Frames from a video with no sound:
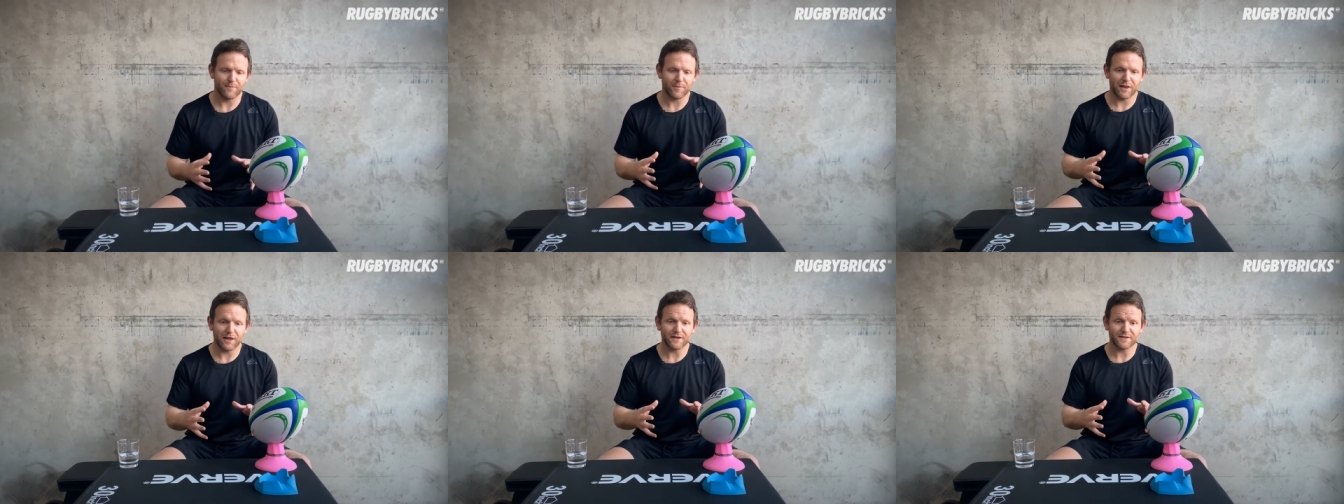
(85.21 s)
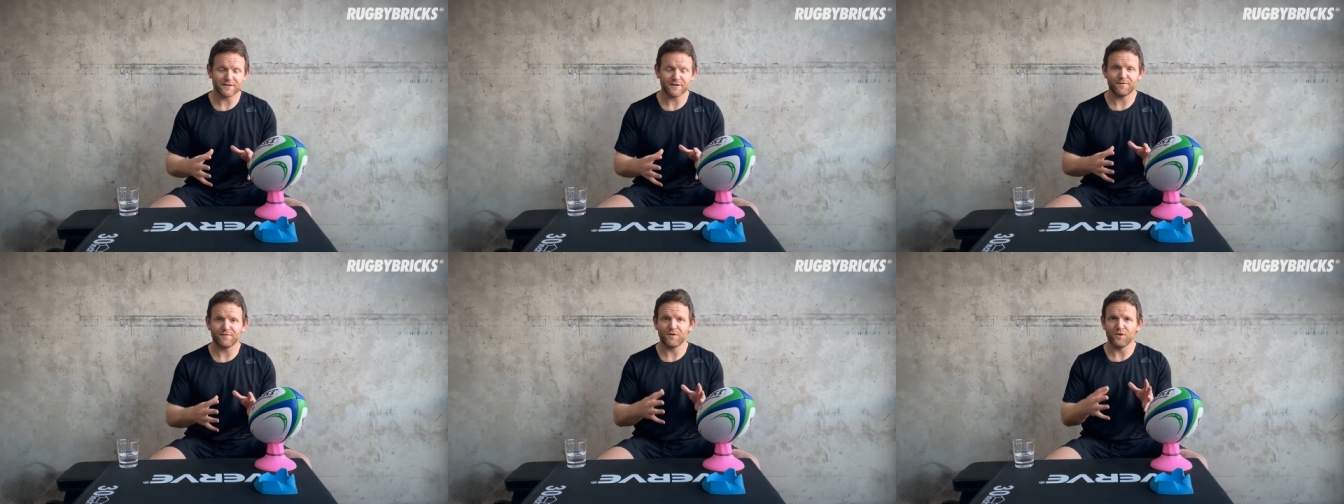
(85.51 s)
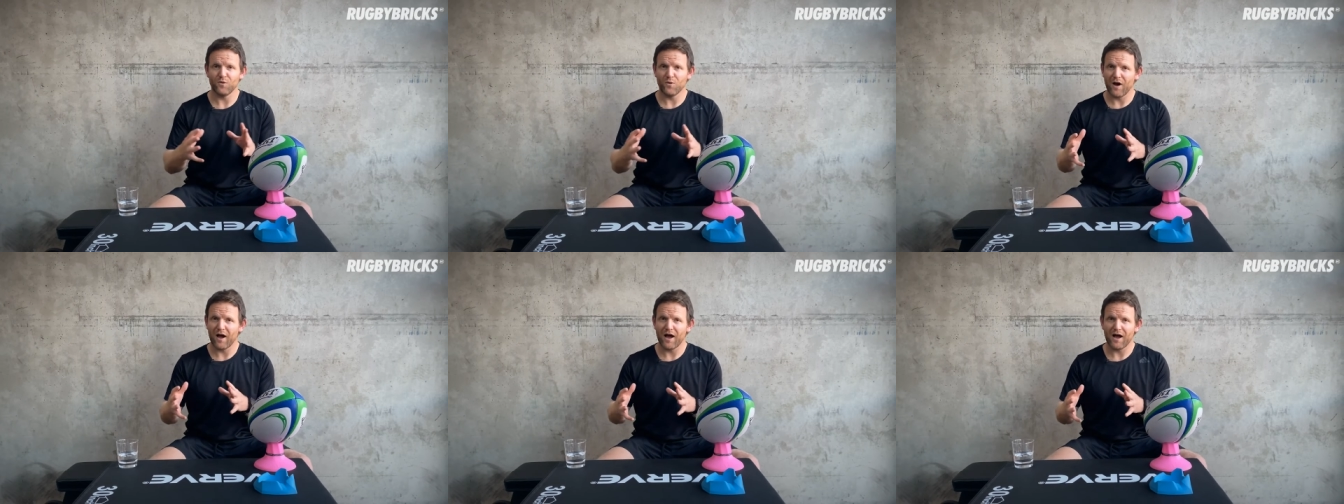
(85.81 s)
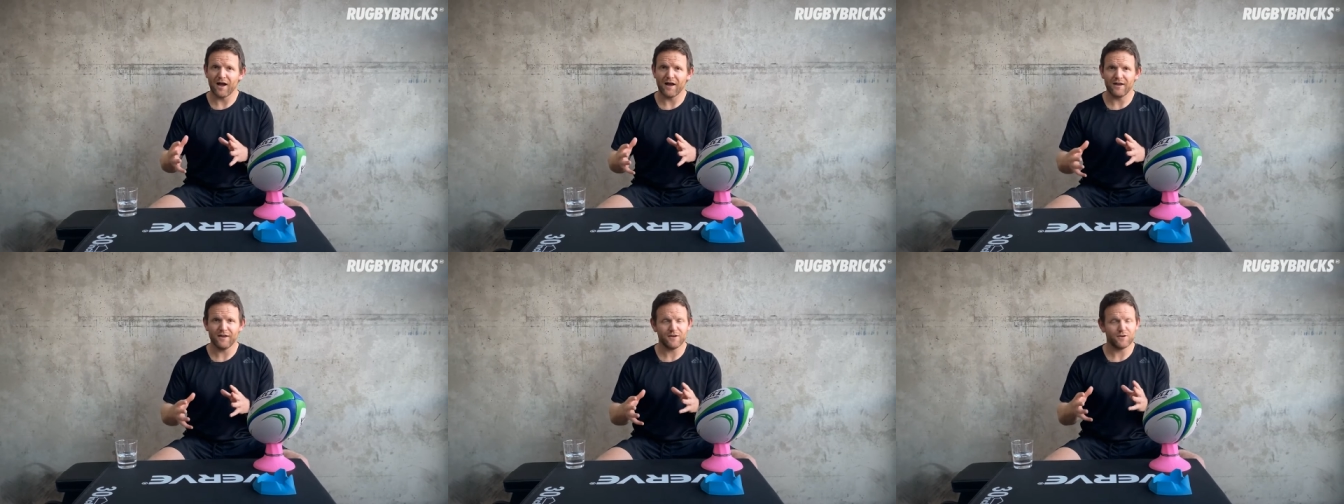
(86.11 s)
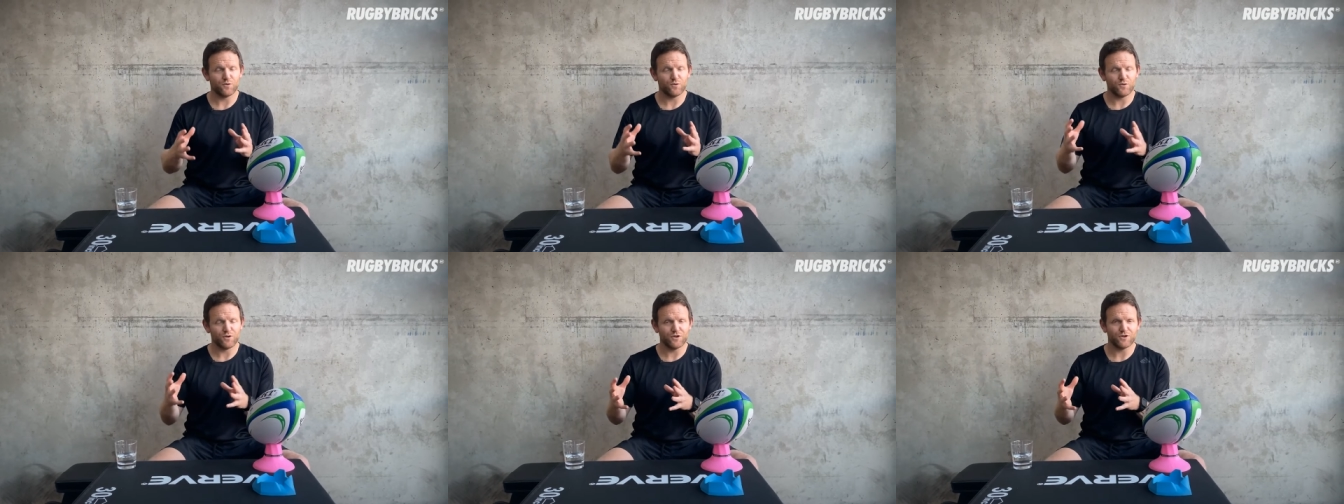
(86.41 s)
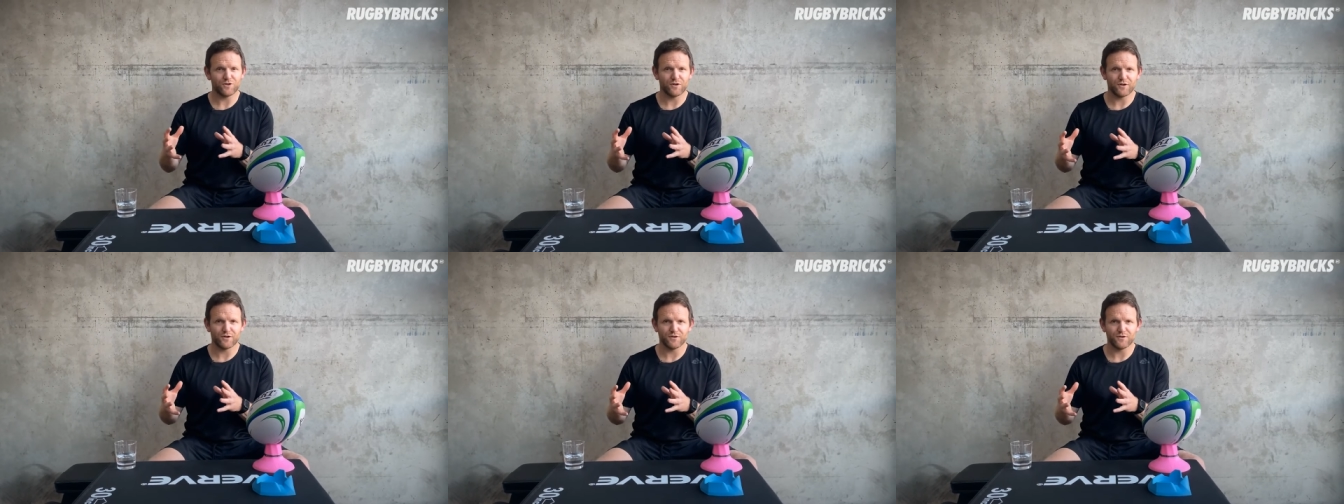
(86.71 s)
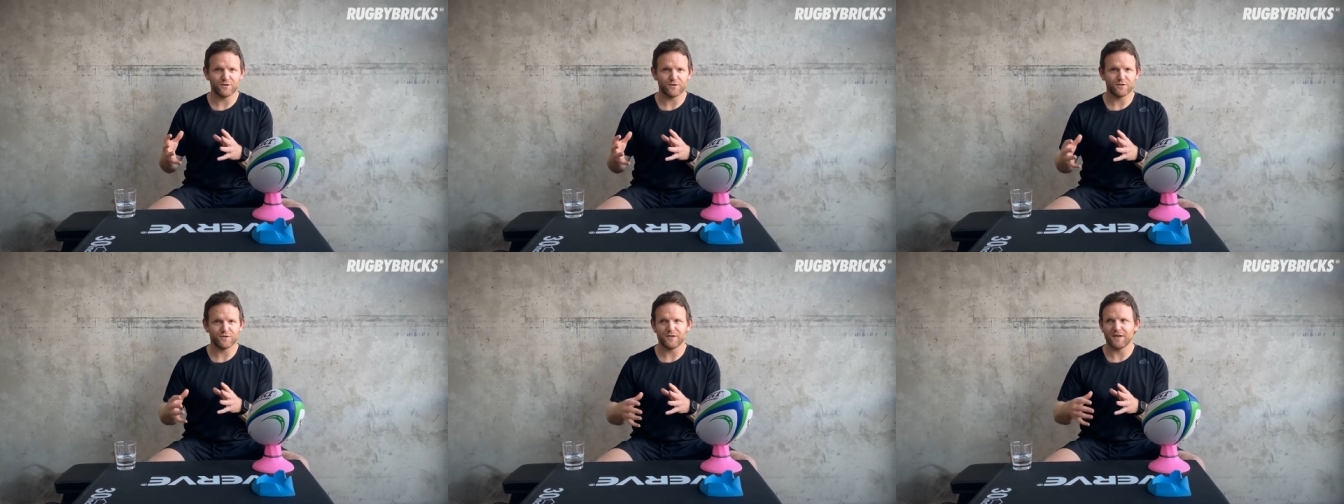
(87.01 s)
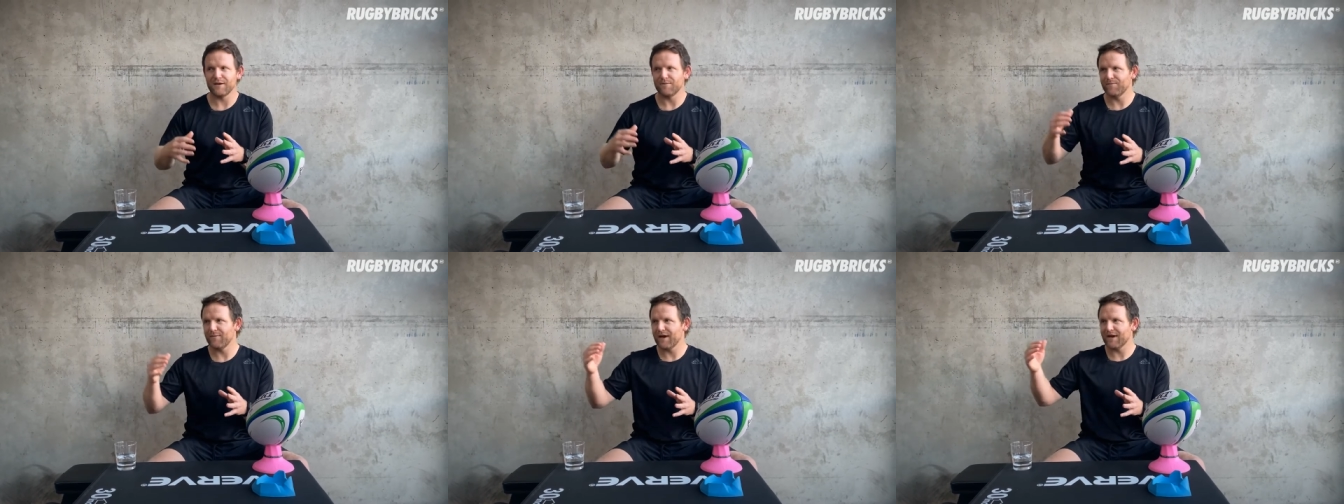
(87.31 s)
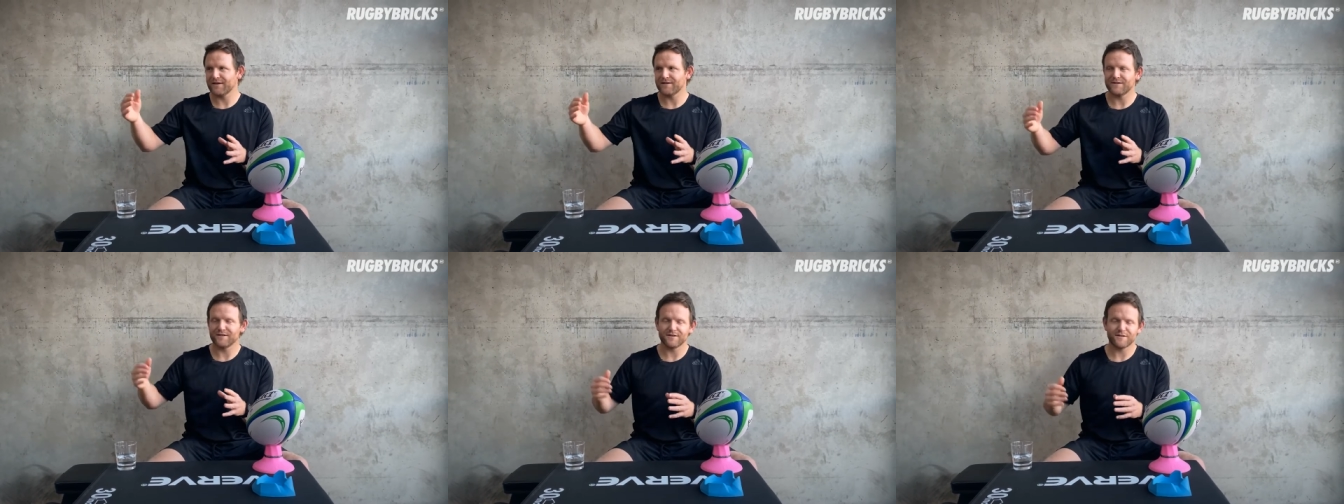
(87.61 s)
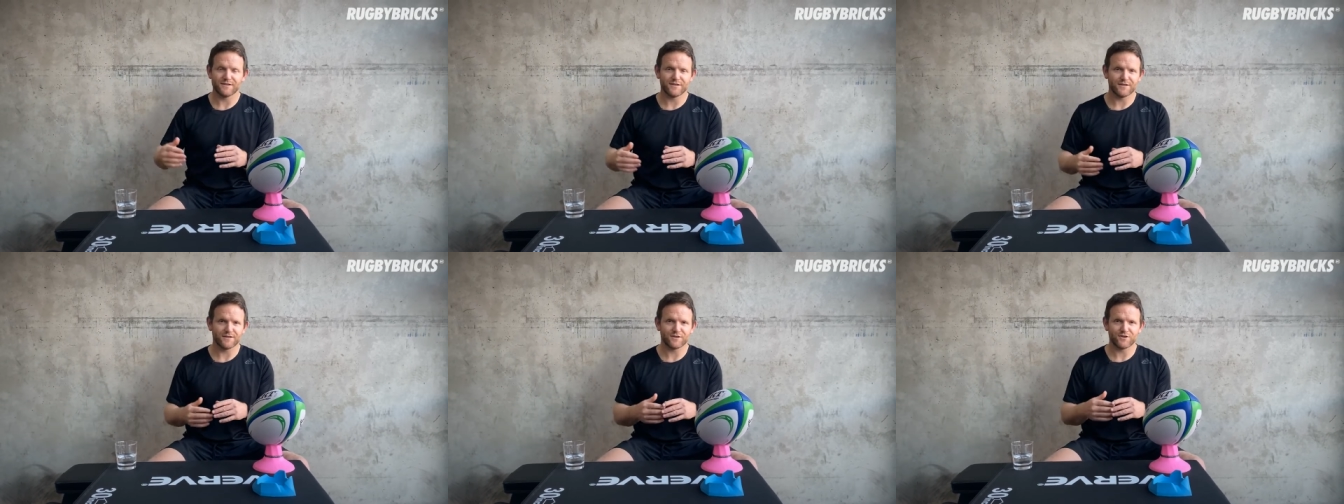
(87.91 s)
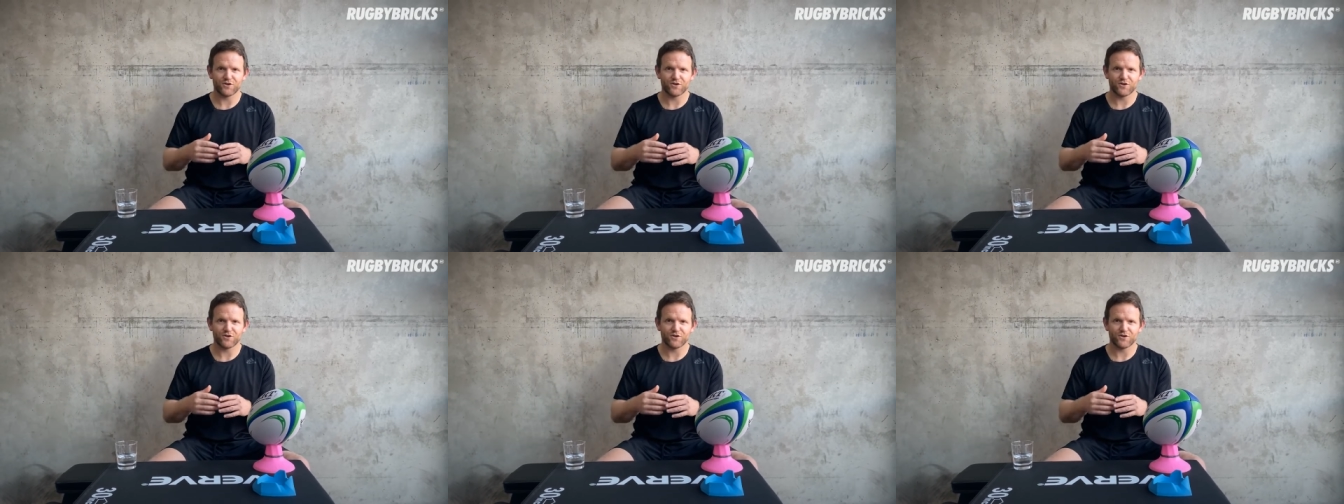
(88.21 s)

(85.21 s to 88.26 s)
Plus, if you are, and all you're trying to do is get max distance,